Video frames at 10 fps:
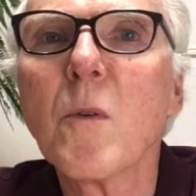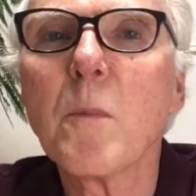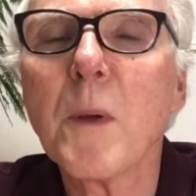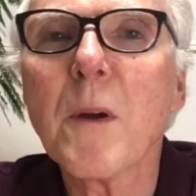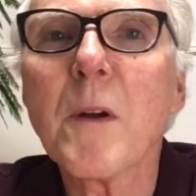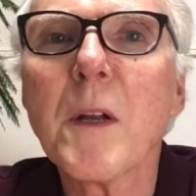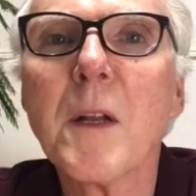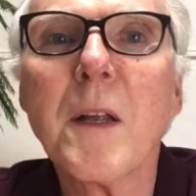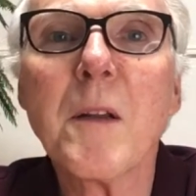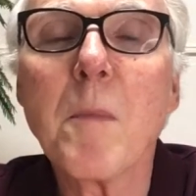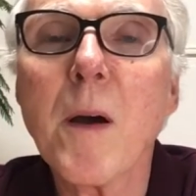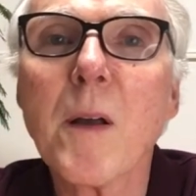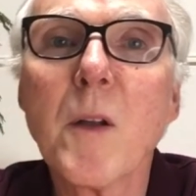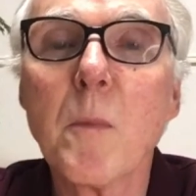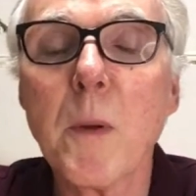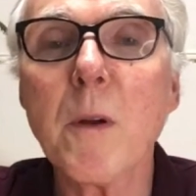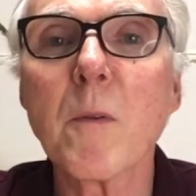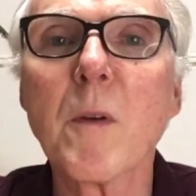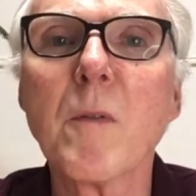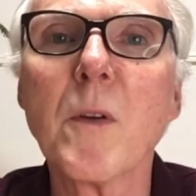Beering in Mind Beer
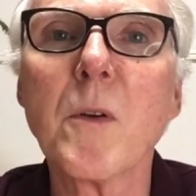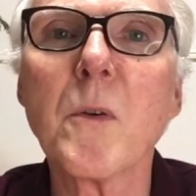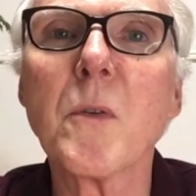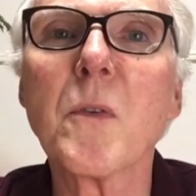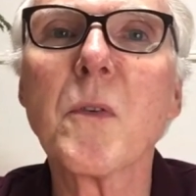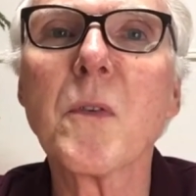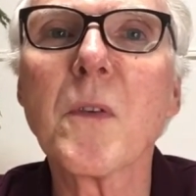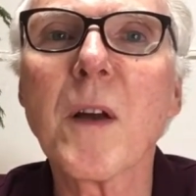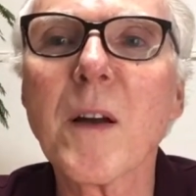Reviews.